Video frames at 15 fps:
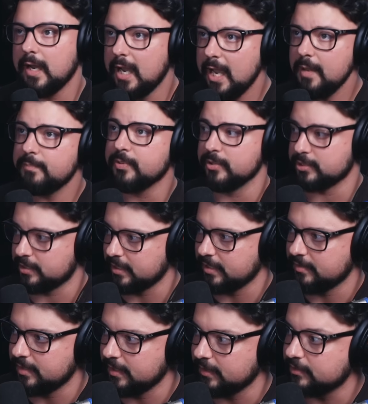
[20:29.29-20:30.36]
I
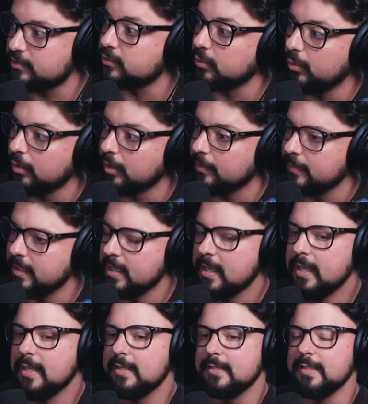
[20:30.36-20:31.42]
personally think Storm
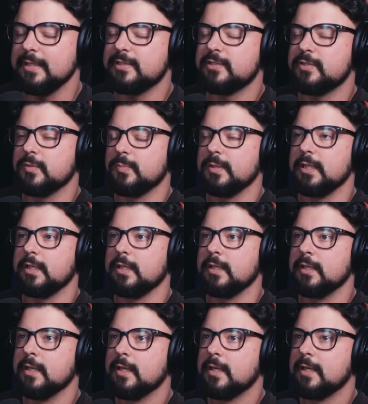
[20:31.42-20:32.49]
needs to
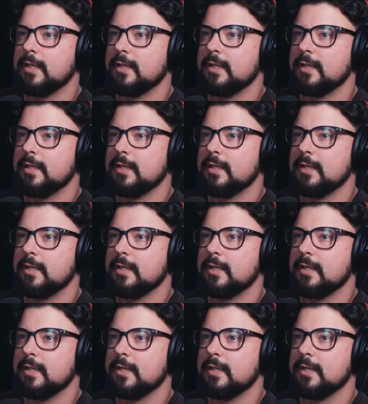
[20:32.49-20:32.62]
be,